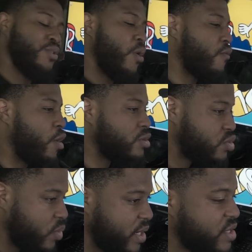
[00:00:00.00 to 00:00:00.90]
you over on
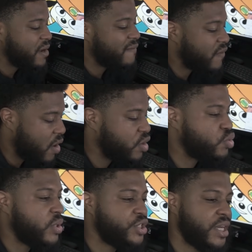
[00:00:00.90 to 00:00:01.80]
Twitch. Follow the
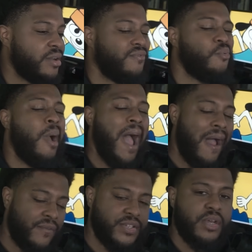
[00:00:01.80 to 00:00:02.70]
Twitch channel if you
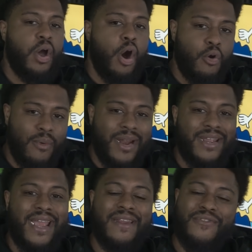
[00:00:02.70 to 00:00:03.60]
haven't
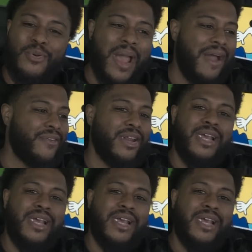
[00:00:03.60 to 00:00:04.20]
already. And if you haven't,